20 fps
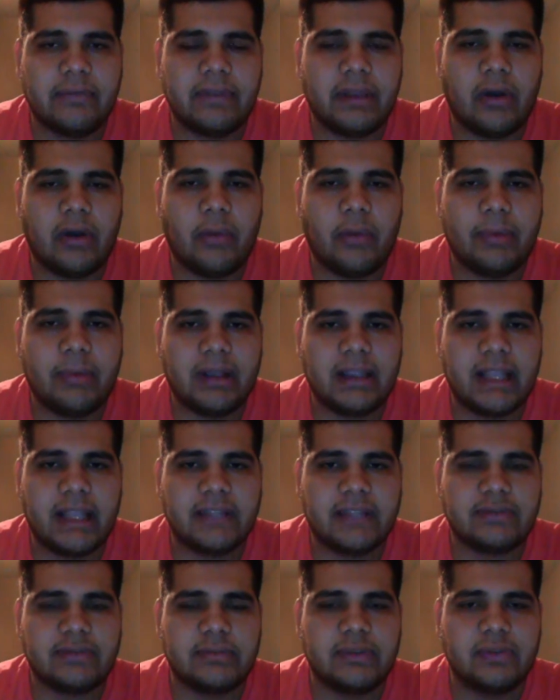open
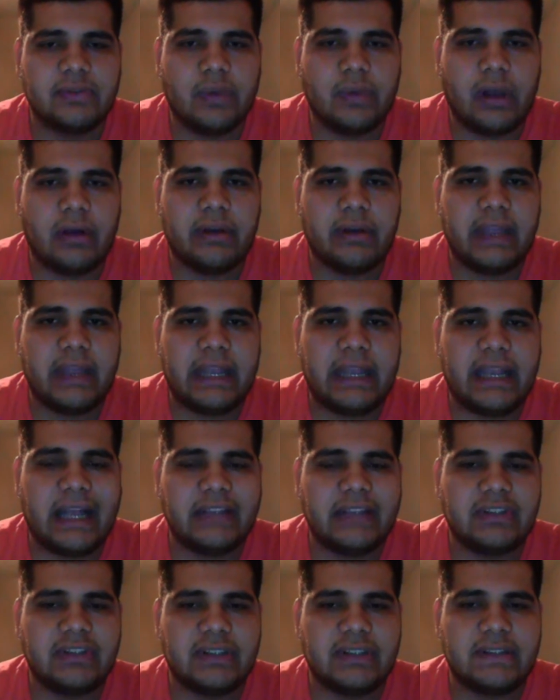classroom as well and not
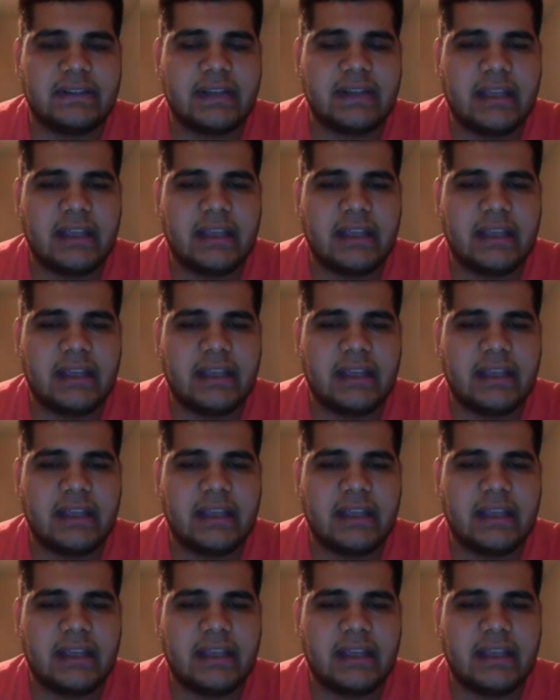just